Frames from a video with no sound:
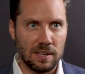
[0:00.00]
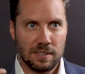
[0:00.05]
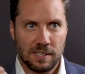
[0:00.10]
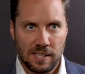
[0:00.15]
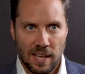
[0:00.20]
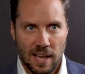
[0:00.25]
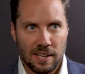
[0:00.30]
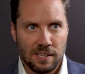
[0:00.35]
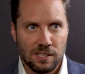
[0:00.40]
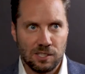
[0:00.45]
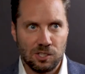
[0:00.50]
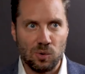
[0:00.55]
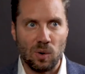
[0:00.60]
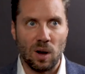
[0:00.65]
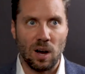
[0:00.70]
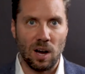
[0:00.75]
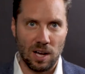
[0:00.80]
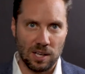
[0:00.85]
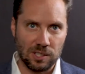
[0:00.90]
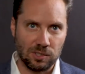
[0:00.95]
10 to
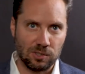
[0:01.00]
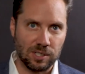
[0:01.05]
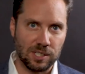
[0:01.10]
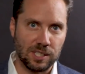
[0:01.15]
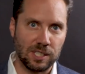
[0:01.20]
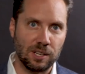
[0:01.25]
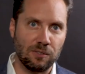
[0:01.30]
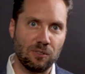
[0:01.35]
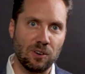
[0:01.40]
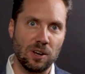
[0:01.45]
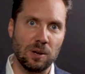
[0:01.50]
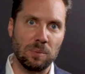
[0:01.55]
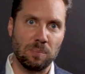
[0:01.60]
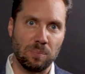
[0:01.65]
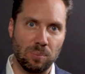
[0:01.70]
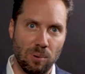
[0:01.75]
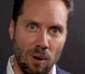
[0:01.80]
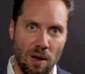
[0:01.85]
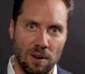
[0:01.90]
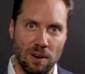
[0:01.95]
100 different
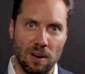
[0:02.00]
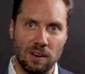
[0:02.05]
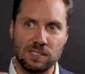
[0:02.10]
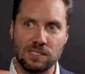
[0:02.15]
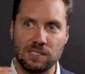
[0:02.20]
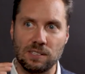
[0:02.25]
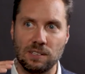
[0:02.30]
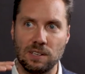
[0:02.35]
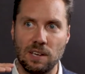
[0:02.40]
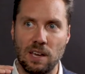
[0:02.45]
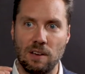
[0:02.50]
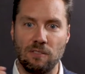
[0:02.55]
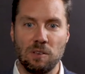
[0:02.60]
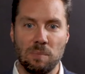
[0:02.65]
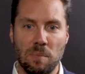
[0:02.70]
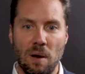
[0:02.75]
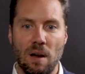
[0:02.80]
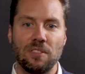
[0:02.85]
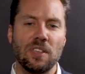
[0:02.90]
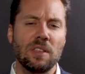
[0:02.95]
products every month.